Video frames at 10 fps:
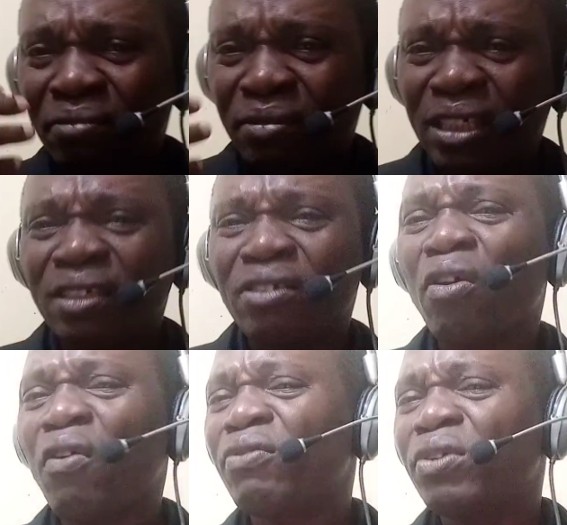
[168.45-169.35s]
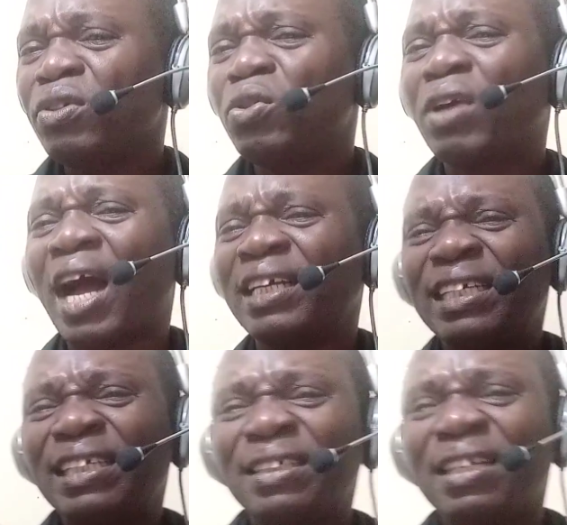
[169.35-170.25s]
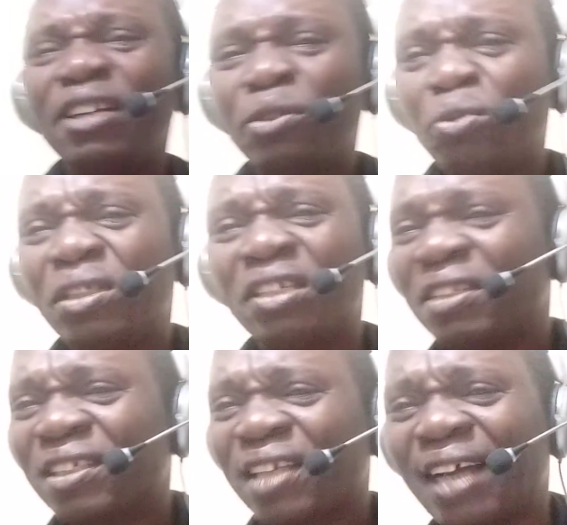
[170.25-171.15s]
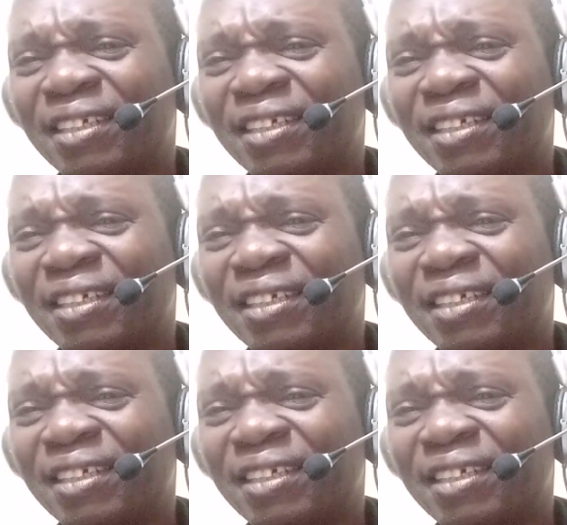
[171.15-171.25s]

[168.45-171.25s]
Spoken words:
You can easily do the research.